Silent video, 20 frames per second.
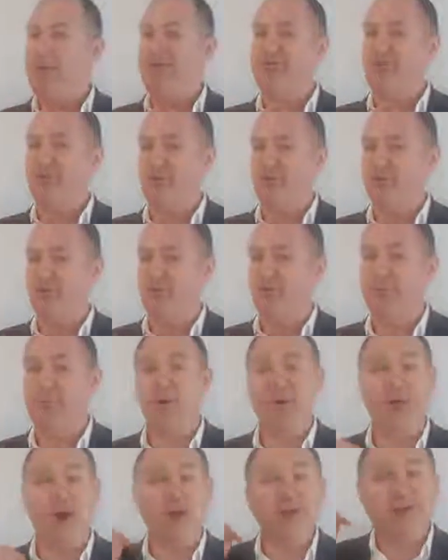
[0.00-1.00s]
to be sold to,
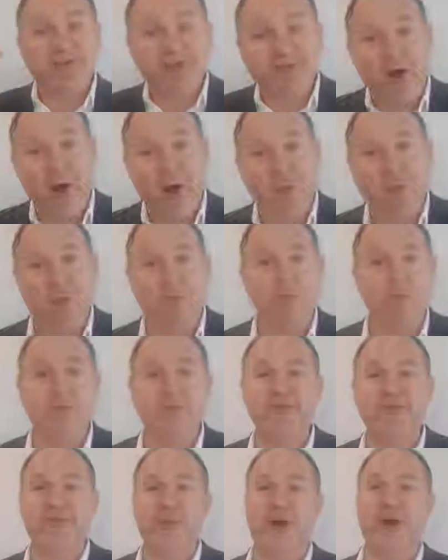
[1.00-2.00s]
but they'll sell
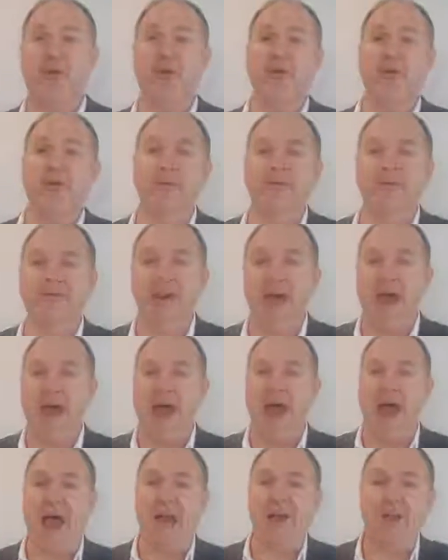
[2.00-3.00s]
themselves
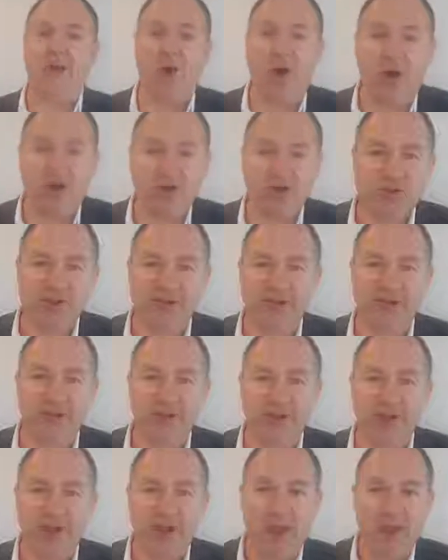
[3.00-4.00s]

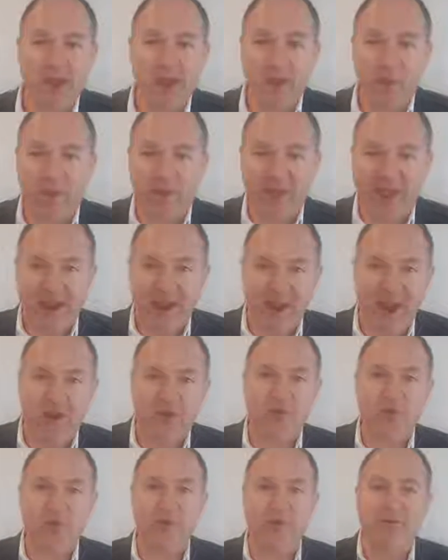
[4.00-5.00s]
unconsciously when they
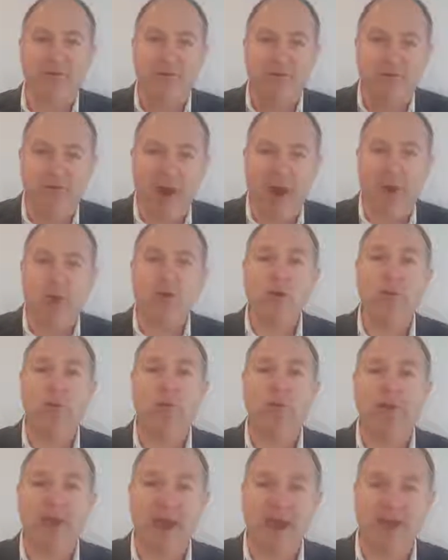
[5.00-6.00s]
go through the
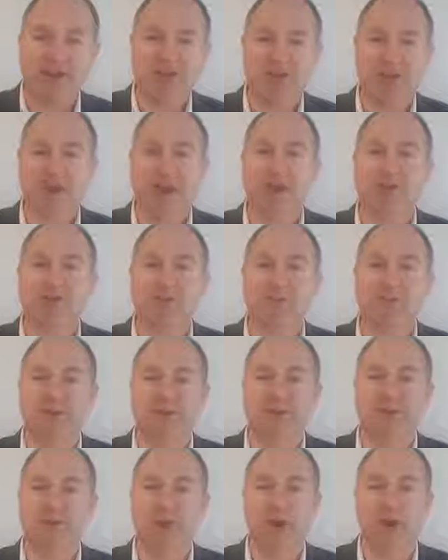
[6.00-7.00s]
valuable education
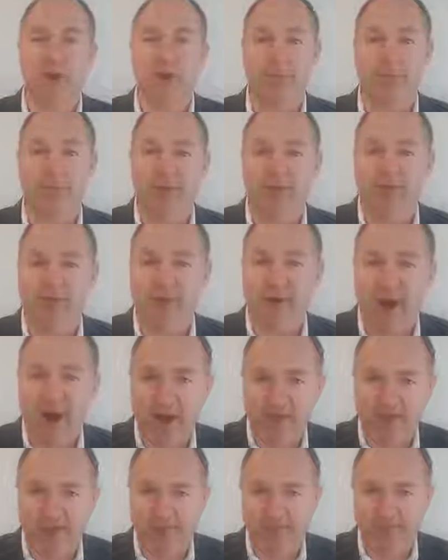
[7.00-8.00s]
material that you
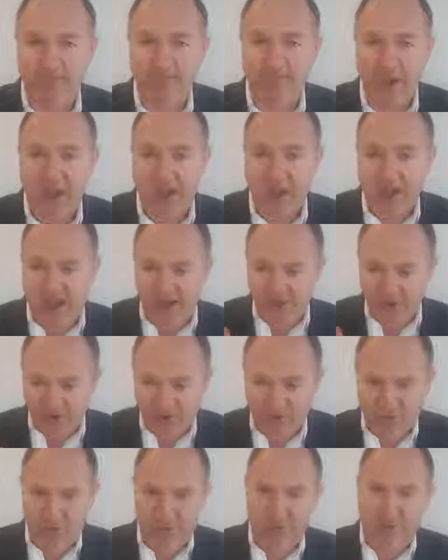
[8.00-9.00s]
provide them, and
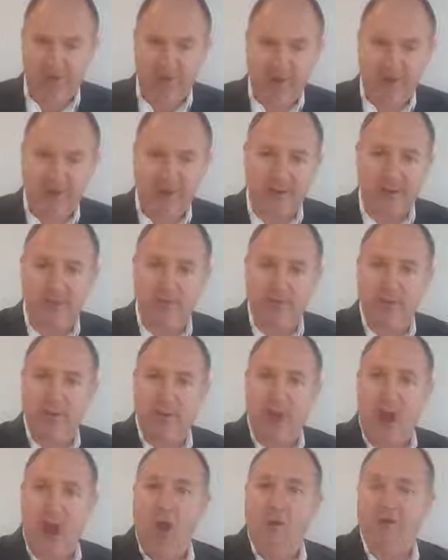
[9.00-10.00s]
you drip feed to
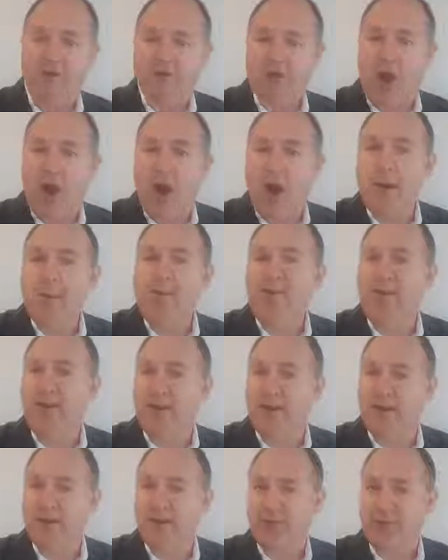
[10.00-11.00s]
them over time if you
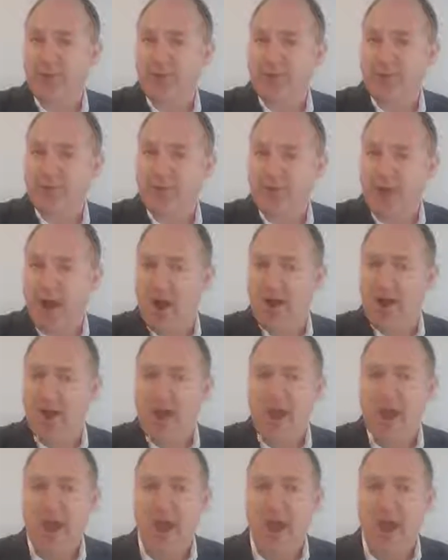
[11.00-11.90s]
need to, right?